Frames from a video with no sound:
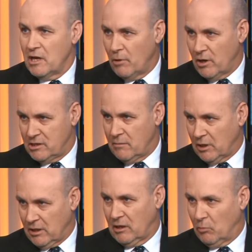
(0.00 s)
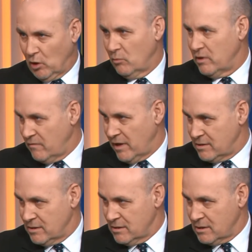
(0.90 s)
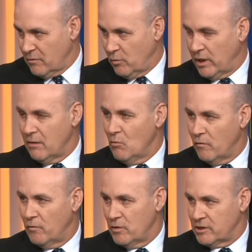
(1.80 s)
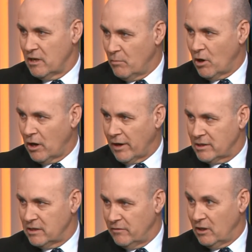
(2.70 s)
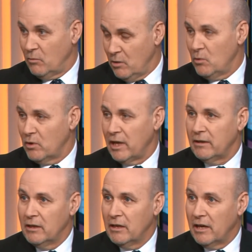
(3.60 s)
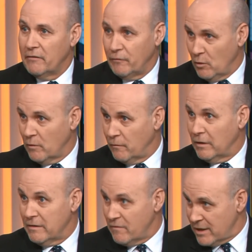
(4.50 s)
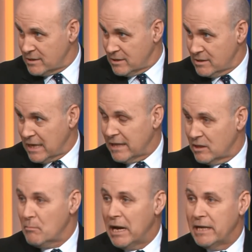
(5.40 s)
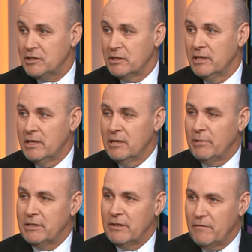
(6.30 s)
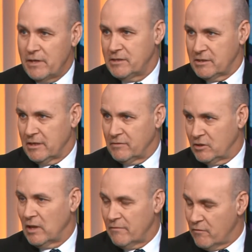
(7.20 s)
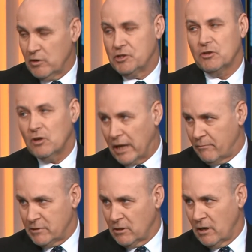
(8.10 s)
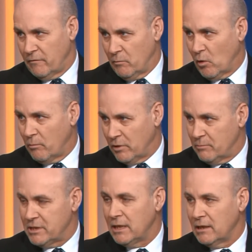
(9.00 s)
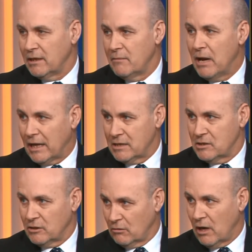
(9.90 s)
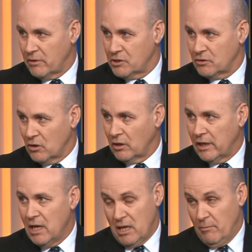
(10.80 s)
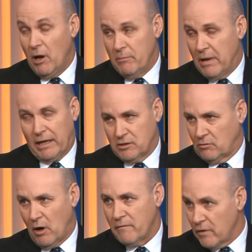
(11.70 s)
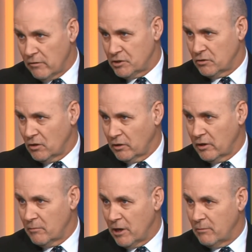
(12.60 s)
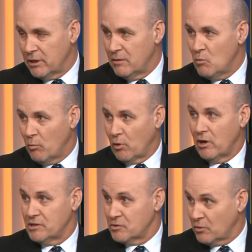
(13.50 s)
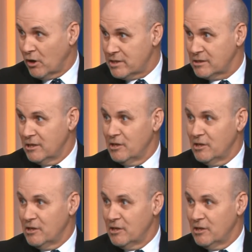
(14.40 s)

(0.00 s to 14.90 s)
home buyers typically compete with investors. So if we get more first home buyer activity, we will get fewer investors at the margin. But investors still have a very strong appetite for property, particularly in markets that are growing strongly. And the Melbourne market's growing very strongly at the moment. And the more prices rise,